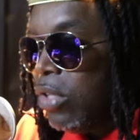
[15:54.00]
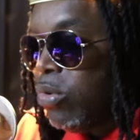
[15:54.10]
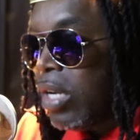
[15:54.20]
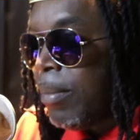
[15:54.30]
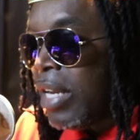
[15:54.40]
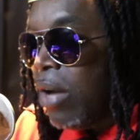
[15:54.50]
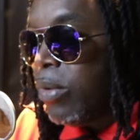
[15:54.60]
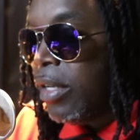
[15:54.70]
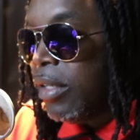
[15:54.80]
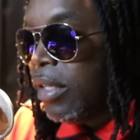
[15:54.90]
you coming
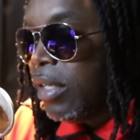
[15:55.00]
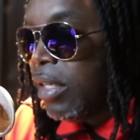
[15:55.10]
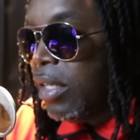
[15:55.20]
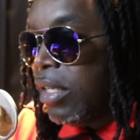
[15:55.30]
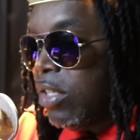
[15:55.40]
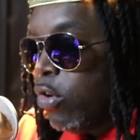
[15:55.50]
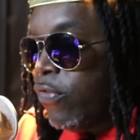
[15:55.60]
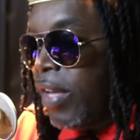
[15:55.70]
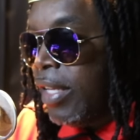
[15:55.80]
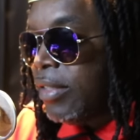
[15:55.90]
out with no
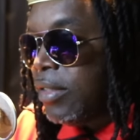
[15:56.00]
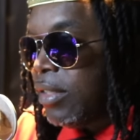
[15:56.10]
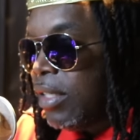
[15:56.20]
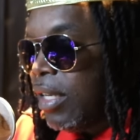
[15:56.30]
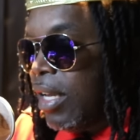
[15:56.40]
face.